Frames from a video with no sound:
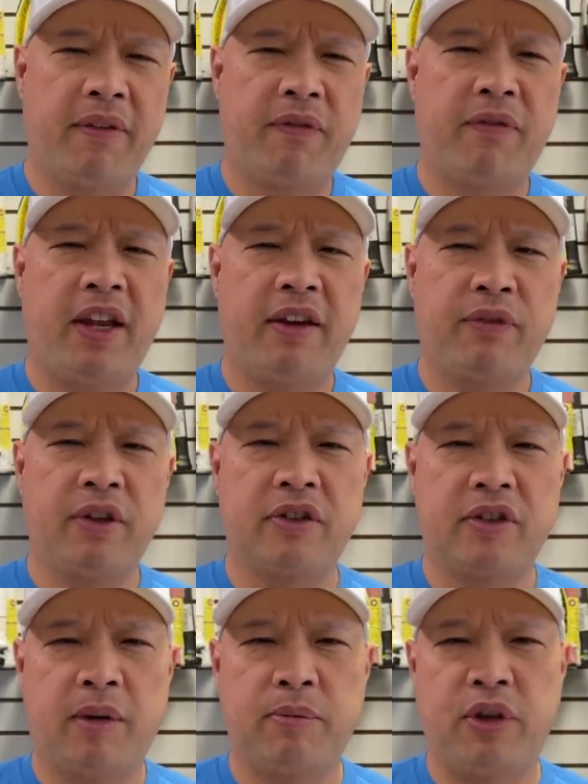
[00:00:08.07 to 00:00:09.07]
favorite
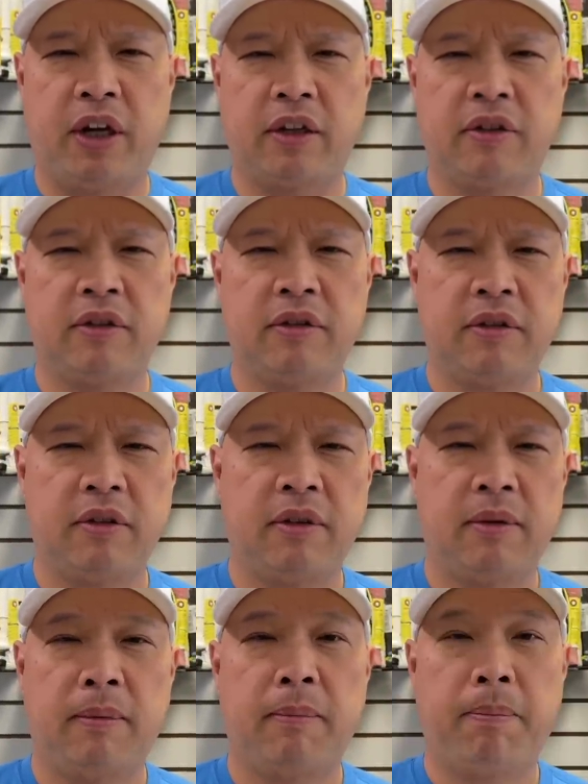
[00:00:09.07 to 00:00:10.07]
subject,
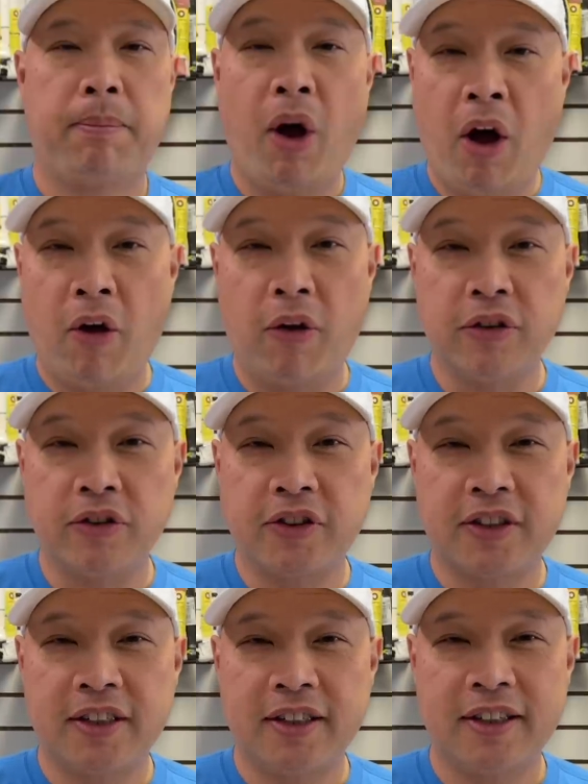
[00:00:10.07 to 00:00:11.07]
balls.